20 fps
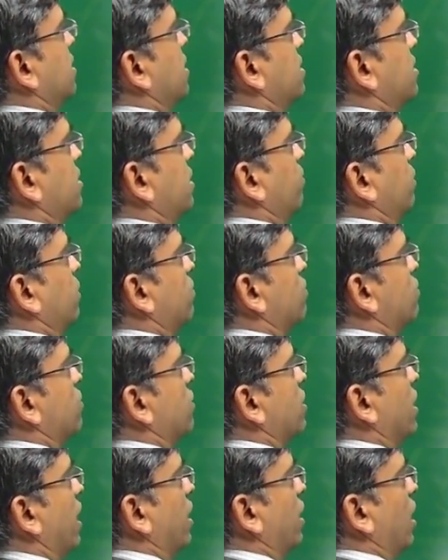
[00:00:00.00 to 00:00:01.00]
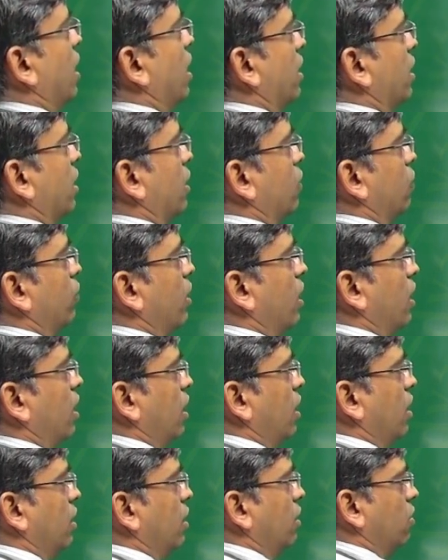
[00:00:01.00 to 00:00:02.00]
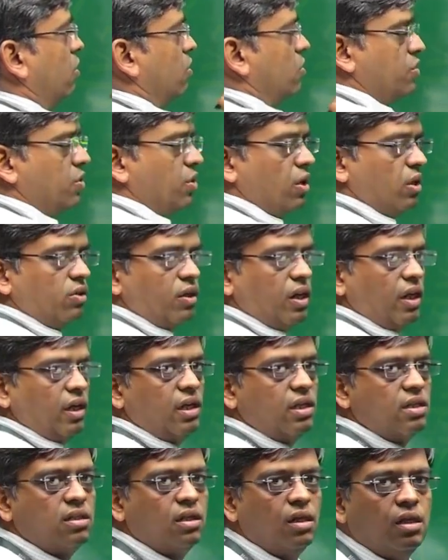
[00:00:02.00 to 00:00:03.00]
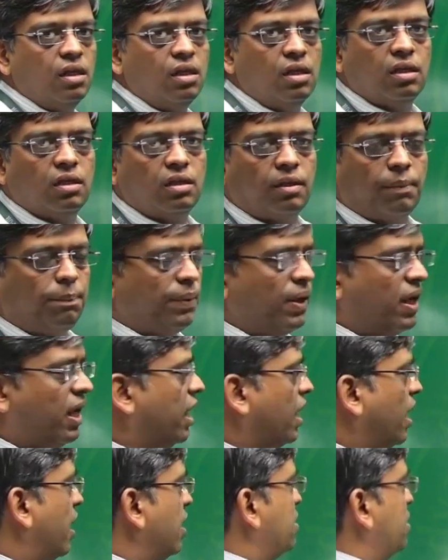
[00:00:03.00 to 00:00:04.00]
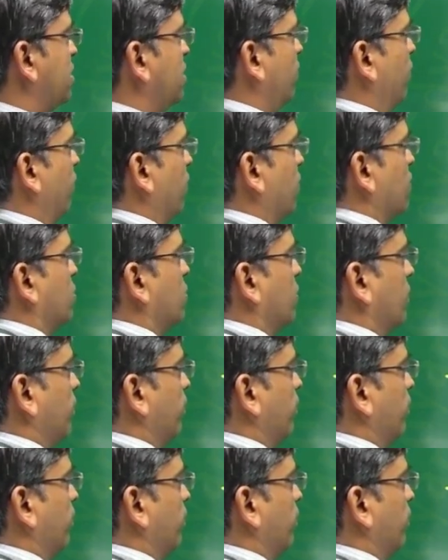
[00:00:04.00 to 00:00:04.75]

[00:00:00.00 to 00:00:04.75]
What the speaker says: and symptoms that are included under osteoarthritis? the pain and stiffness